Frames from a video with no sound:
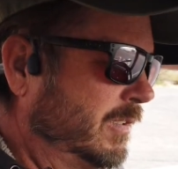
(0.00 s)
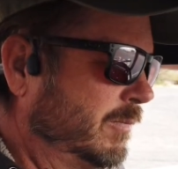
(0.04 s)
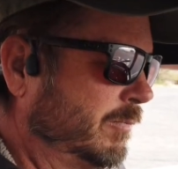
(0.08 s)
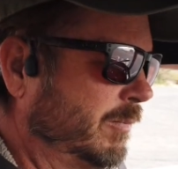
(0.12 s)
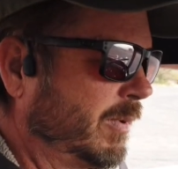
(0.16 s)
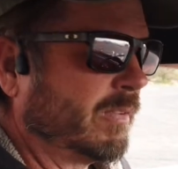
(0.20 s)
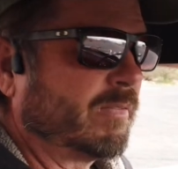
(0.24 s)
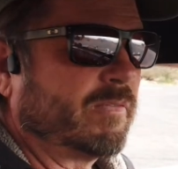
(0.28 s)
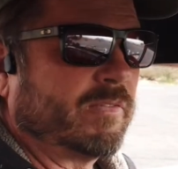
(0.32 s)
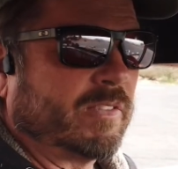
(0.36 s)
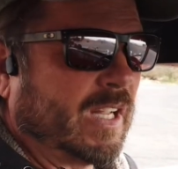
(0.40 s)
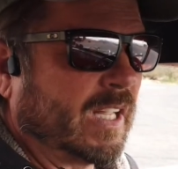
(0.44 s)

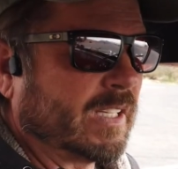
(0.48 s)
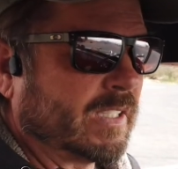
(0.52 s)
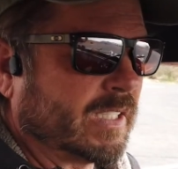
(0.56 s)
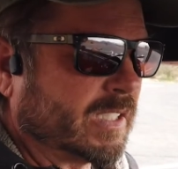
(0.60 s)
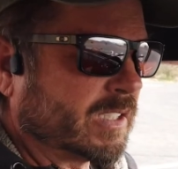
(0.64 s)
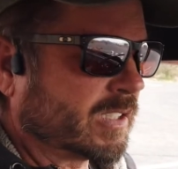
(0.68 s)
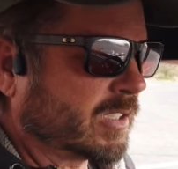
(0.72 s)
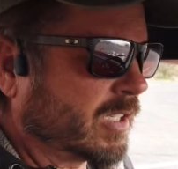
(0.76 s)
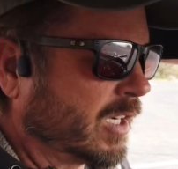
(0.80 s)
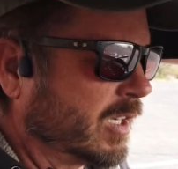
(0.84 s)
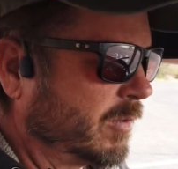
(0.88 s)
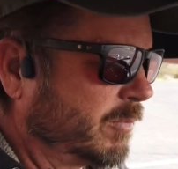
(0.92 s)
Not
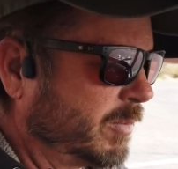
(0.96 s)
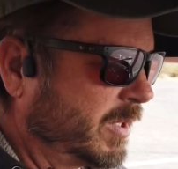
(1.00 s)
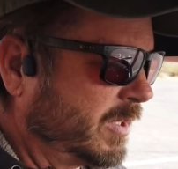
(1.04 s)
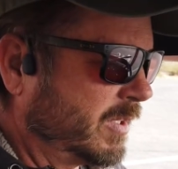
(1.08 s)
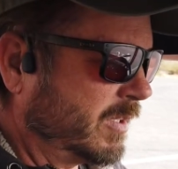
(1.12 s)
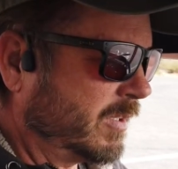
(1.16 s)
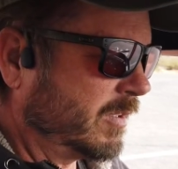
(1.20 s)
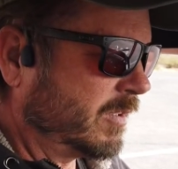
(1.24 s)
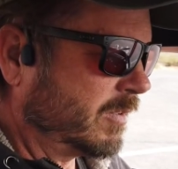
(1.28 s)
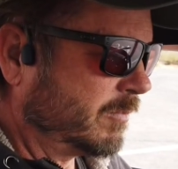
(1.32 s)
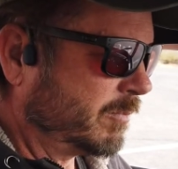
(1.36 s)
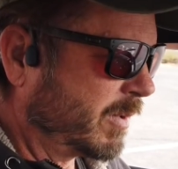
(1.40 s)
this car, but
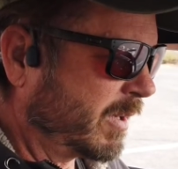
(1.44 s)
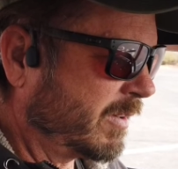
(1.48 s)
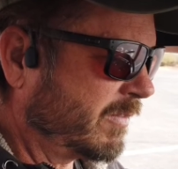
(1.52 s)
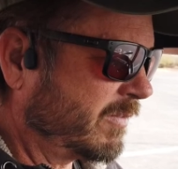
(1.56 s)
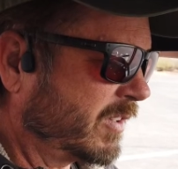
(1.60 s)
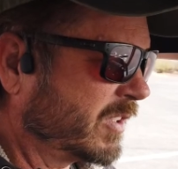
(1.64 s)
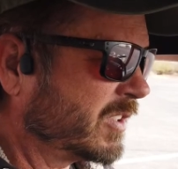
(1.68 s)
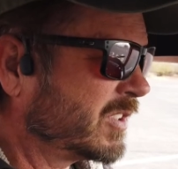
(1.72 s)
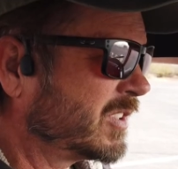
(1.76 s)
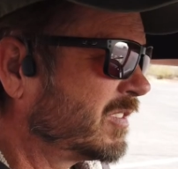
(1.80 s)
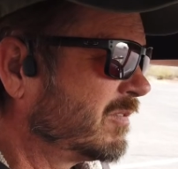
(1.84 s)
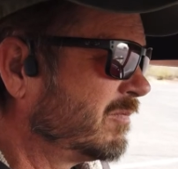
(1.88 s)
my
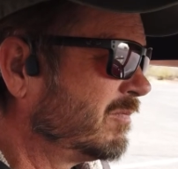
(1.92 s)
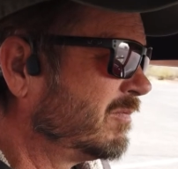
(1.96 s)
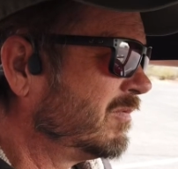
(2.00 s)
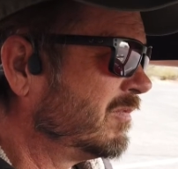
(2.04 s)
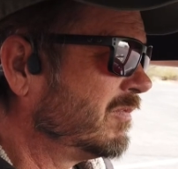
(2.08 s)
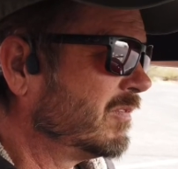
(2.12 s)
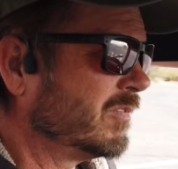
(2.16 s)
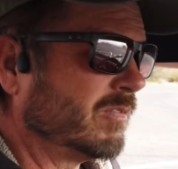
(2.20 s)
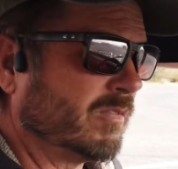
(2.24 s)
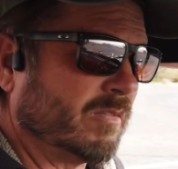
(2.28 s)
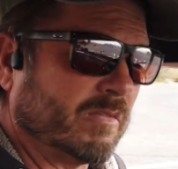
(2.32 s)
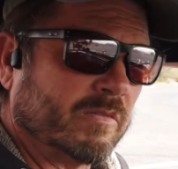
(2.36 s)
first
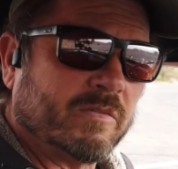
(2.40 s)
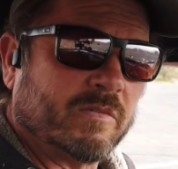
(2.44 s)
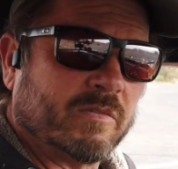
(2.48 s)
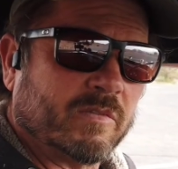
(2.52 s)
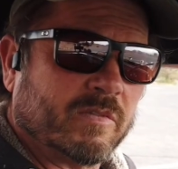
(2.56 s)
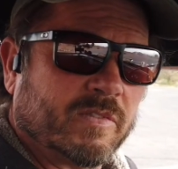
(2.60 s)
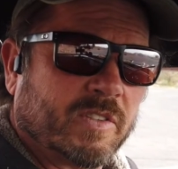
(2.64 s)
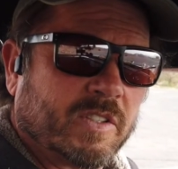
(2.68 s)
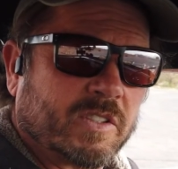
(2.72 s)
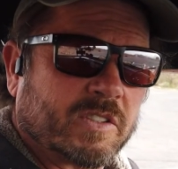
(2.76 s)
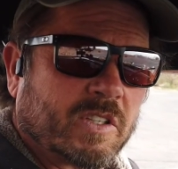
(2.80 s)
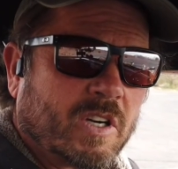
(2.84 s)

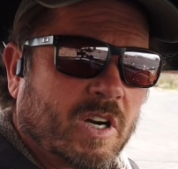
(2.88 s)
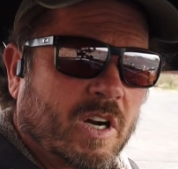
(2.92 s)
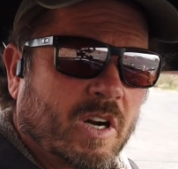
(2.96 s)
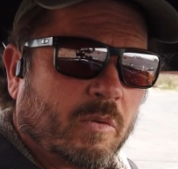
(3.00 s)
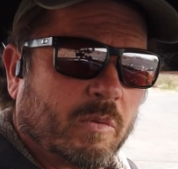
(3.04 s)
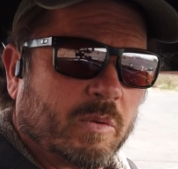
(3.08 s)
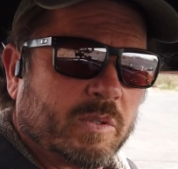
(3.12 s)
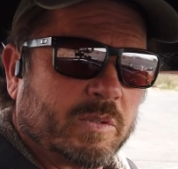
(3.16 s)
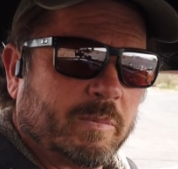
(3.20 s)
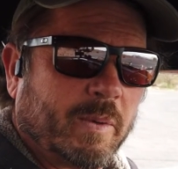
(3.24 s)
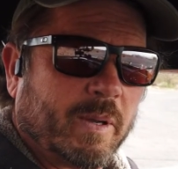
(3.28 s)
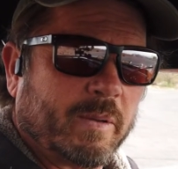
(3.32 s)
car
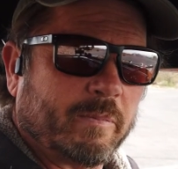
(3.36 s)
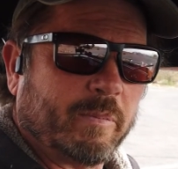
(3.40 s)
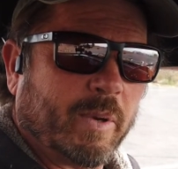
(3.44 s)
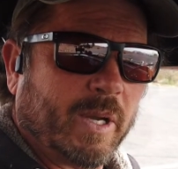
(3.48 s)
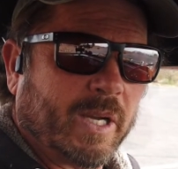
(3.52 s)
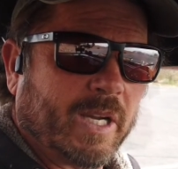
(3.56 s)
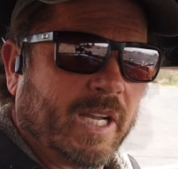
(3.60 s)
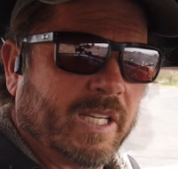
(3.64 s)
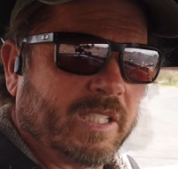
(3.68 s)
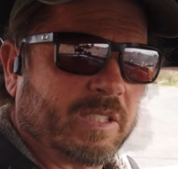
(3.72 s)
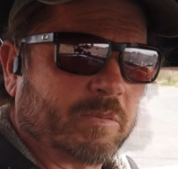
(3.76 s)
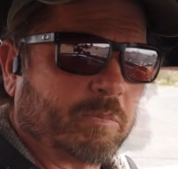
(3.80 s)
was my
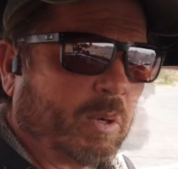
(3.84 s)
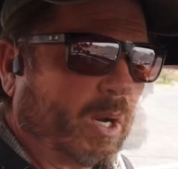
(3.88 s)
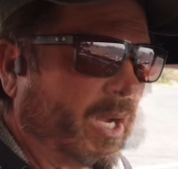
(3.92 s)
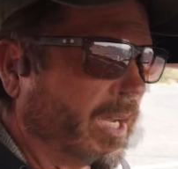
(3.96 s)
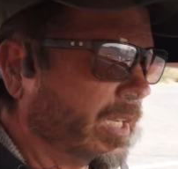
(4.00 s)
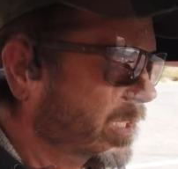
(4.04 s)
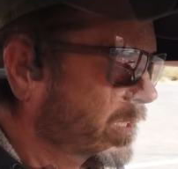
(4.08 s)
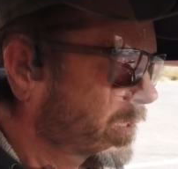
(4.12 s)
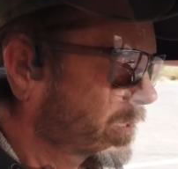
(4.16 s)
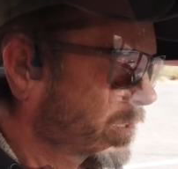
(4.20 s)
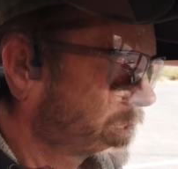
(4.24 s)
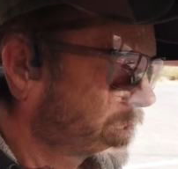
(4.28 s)
Bugeye
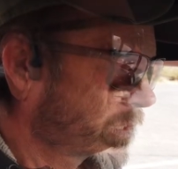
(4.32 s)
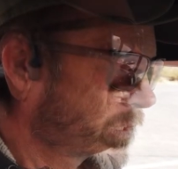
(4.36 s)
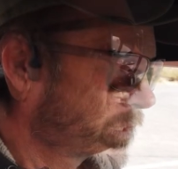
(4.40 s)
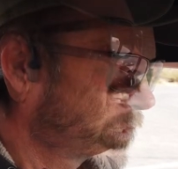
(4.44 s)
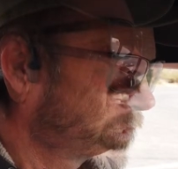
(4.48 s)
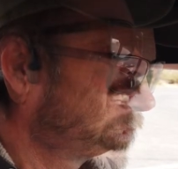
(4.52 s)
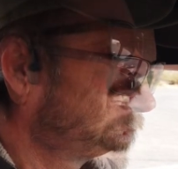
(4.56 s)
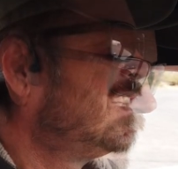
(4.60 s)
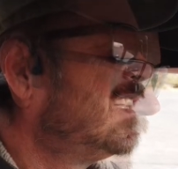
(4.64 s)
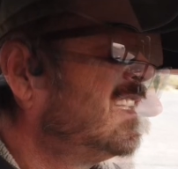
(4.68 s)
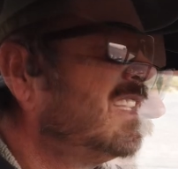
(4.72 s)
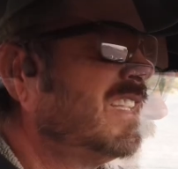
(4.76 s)
Sprite.
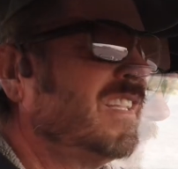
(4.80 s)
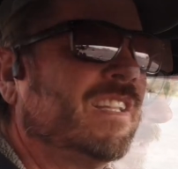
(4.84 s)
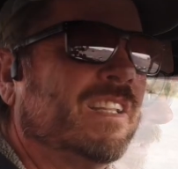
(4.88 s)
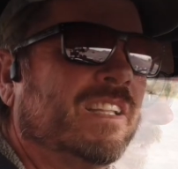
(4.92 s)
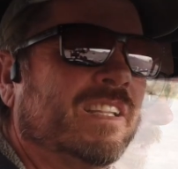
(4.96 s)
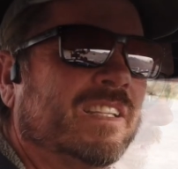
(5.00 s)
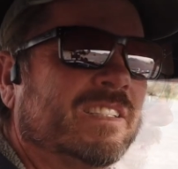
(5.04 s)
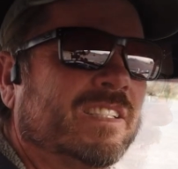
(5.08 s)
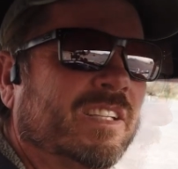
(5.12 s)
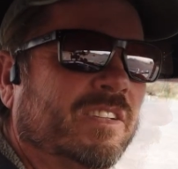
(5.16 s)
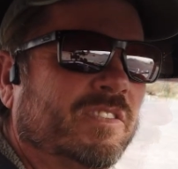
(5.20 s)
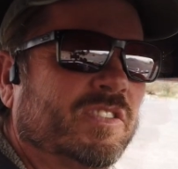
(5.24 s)

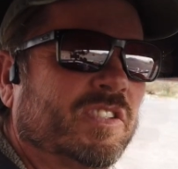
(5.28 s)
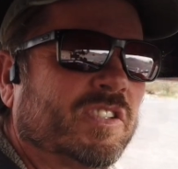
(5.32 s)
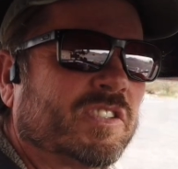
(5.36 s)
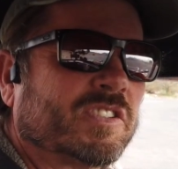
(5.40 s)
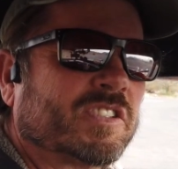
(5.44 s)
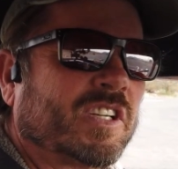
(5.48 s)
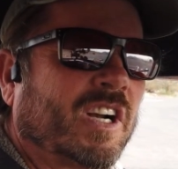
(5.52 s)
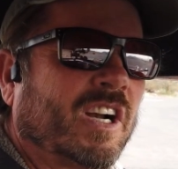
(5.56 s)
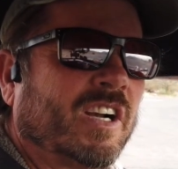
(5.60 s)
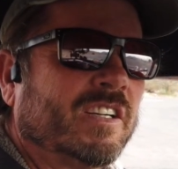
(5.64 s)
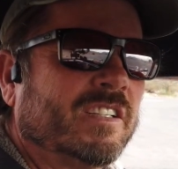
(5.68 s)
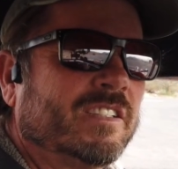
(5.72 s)
See if she'll
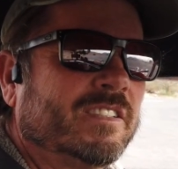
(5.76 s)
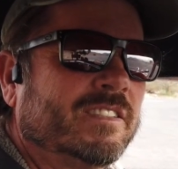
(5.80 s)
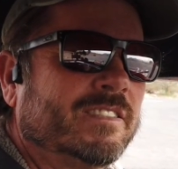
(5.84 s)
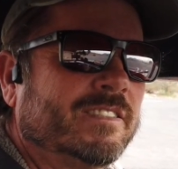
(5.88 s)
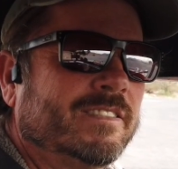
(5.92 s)
start.